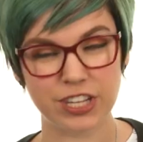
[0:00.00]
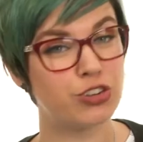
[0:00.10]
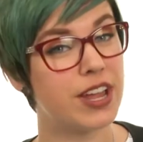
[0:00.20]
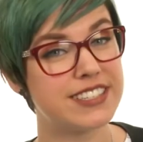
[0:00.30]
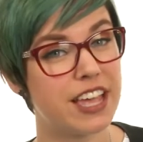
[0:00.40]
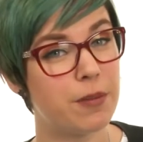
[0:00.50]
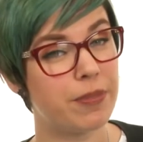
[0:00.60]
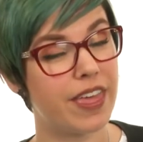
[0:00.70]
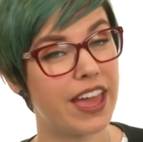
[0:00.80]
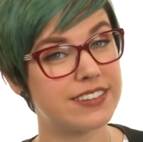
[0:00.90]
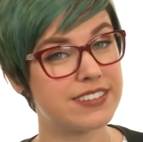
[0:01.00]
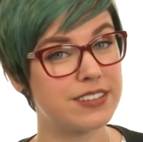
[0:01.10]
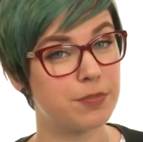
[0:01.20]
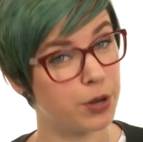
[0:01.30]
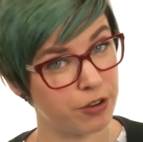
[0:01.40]
Dress up that
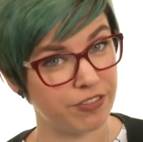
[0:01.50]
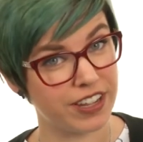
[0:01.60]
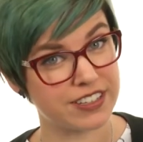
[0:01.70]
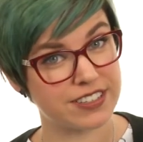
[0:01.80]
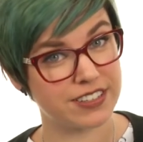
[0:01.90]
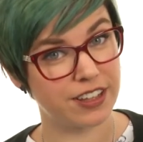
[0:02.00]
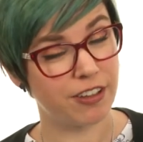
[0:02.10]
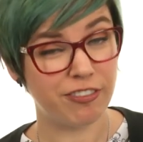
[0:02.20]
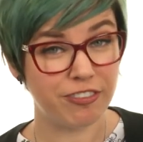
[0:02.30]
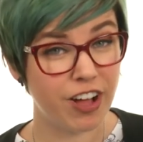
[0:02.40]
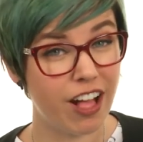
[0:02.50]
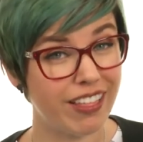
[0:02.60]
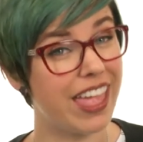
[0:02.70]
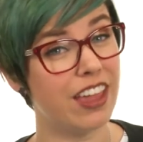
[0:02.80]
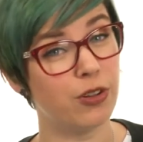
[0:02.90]
perfect
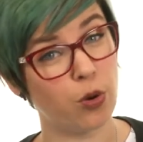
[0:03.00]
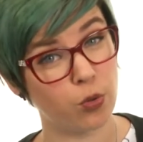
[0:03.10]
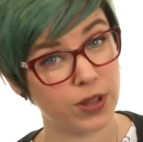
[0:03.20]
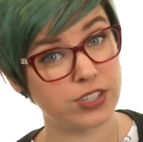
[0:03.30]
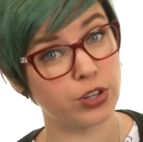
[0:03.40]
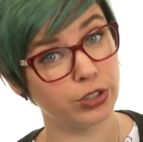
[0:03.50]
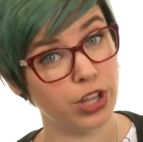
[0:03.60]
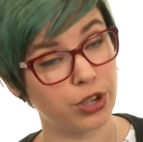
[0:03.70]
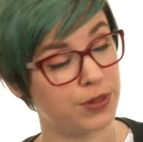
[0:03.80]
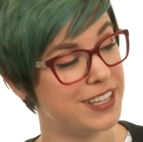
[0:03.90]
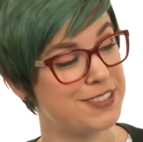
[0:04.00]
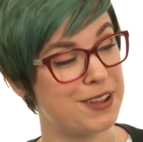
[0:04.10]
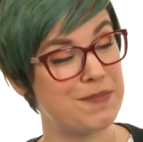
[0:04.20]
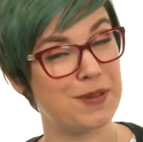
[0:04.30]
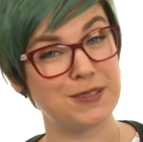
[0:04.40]
fall and or winter look with these
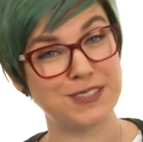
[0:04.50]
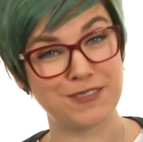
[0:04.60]
great boots